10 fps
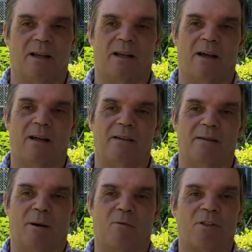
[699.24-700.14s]
And
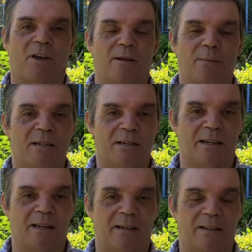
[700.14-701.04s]
about 30 minutes
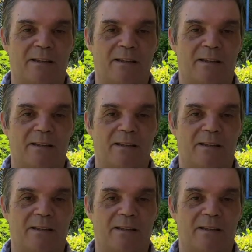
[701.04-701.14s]
later,